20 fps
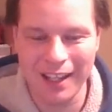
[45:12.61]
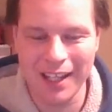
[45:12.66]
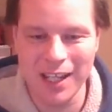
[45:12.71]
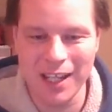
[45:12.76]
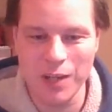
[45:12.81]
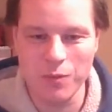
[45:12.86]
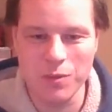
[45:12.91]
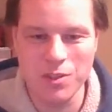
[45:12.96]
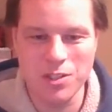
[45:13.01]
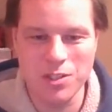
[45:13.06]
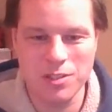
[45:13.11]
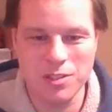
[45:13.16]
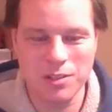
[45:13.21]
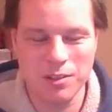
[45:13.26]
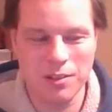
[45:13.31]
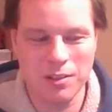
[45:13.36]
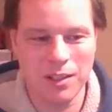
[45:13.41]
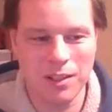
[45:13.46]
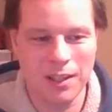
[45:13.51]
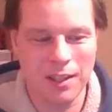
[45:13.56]
It was
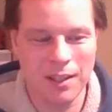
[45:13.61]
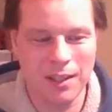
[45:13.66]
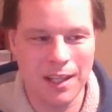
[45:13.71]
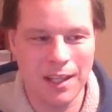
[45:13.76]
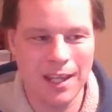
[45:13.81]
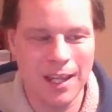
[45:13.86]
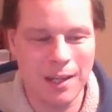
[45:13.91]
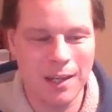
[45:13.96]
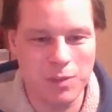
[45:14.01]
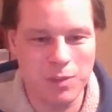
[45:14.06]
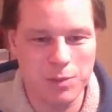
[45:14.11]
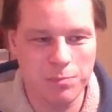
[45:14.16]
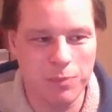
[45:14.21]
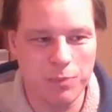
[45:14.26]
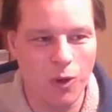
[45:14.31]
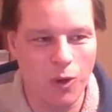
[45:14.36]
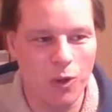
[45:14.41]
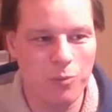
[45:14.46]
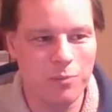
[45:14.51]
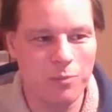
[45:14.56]

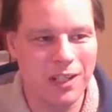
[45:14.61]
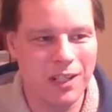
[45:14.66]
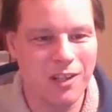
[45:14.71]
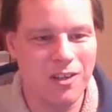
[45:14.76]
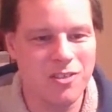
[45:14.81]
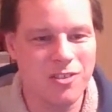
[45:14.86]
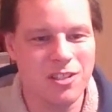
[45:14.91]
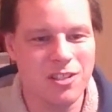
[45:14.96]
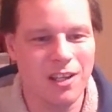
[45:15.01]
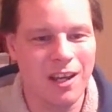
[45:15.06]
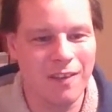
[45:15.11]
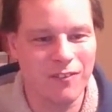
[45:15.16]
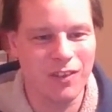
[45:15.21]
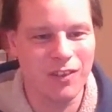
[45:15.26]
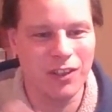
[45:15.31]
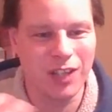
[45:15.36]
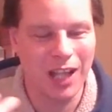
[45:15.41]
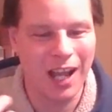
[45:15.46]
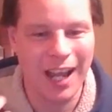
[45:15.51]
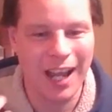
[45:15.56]
born because
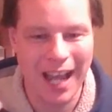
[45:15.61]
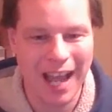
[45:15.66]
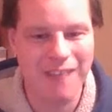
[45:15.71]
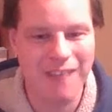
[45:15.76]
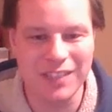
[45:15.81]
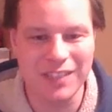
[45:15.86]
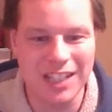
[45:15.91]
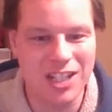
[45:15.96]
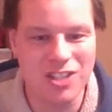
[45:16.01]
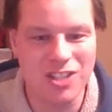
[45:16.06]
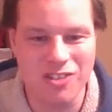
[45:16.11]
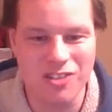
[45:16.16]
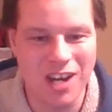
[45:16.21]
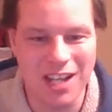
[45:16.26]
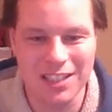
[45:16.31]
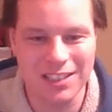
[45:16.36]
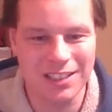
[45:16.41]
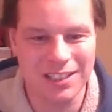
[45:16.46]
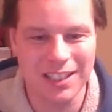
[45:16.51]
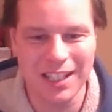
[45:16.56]
I have an
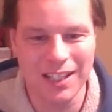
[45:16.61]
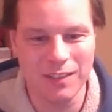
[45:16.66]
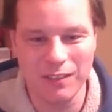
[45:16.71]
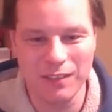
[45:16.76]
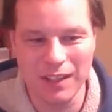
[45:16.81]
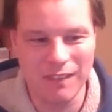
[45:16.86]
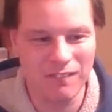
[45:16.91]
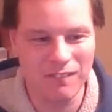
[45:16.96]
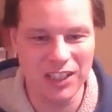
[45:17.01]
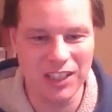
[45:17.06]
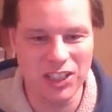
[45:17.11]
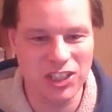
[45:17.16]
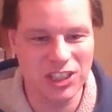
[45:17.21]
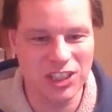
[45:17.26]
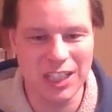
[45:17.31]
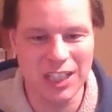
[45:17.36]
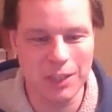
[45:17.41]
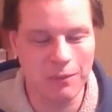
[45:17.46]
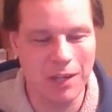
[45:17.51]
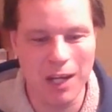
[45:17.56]
interest in
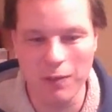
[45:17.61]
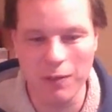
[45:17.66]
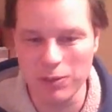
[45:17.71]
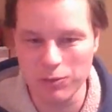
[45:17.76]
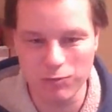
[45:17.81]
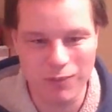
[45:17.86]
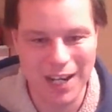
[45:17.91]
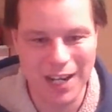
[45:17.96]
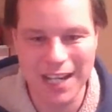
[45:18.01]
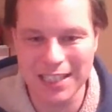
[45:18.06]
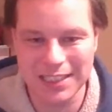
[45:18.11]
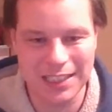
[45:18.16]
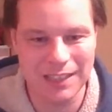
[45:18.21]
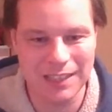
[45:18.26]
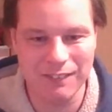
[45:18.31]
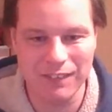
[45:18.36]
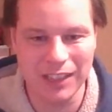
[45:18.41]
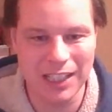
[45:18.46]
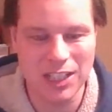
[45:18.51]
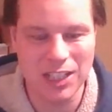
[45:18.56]
villages anyway. I was raised in
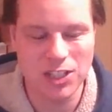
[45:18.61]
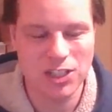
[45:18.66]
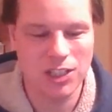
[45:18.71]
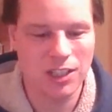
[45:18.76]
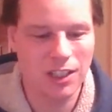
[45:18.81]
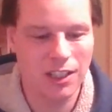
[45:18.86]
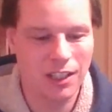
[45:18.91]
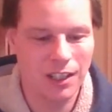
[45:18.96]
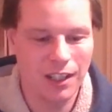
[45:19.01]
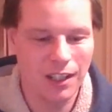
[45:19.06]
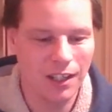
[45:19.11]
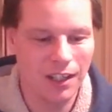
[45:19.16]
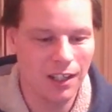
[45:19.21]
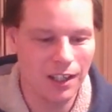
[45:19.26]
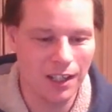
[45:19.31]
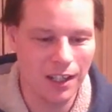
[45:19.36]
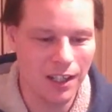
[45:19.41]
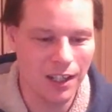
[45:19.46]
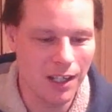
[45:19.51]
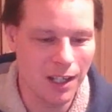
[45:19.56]
a village.
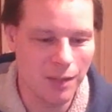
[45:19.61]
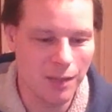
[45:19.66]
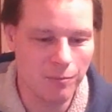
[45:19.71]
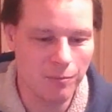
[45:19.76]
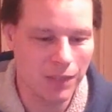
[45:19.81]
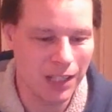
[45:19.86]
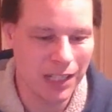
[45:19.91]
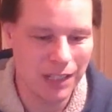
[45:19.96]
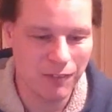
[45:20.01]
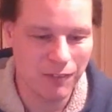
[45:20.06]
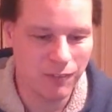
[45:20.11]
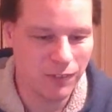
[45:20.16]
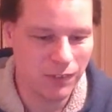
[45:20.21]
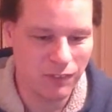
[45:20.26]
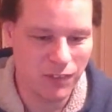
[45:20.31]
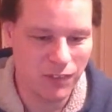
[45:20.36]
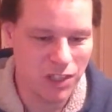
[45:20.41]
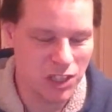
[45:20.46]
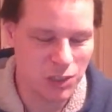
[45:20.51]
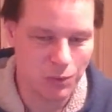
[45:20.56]
I lived for
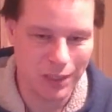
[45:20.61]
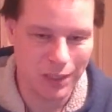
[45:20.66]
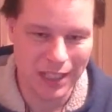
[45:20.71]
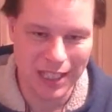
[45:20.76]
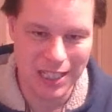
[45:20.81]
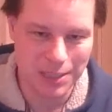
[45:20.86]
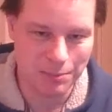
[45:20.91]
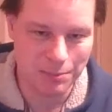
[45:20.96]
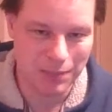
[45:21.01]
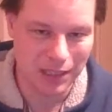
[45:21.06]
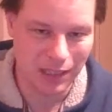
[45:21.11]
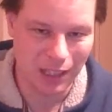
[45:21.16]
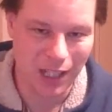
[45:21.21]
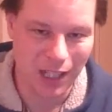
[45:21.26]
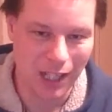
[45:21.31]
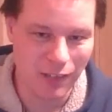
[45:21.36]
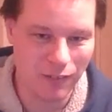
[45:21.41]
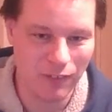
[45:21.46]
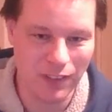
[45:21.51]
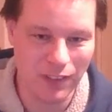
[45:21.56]
the first 20 years of my
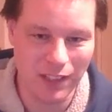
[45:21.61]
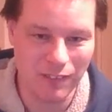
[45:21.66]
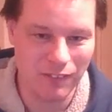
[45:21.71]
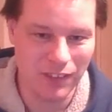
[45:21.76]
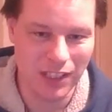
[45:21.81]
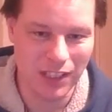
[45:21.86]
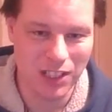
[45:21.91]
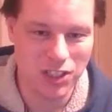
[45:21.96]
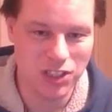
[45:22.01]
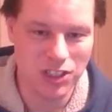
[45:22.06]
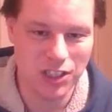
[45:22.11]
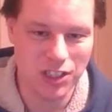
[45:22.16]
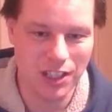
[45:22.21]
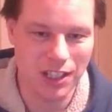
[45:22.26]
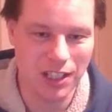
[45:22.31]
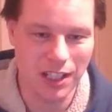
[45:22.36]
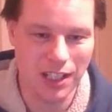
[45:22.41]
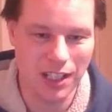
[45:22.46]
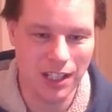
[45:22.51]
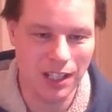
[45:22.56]
life in a village,
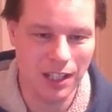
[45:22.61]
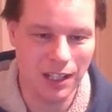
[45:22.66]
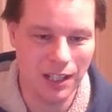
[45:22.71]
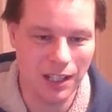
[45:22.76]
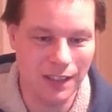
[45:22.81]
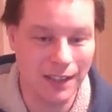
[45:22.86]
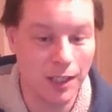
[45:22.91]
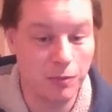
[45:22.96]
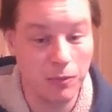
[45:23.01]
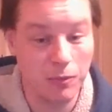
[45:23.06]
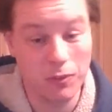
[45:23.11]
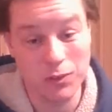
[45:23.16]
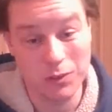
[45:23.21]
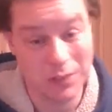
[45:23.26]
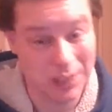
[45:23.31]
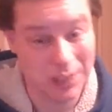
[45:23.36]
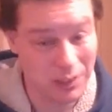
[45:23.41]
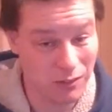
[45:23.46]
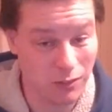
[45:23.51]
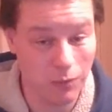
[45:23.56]
and then I moved to
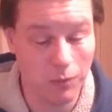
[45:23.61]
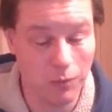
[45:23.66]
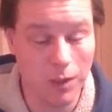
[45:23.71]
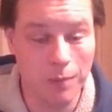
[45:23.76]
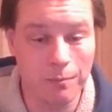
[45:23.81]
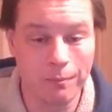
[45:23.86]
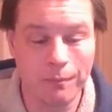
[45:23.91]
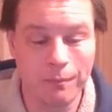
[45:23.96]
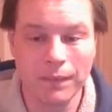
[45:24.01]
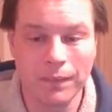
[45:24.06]
a different one.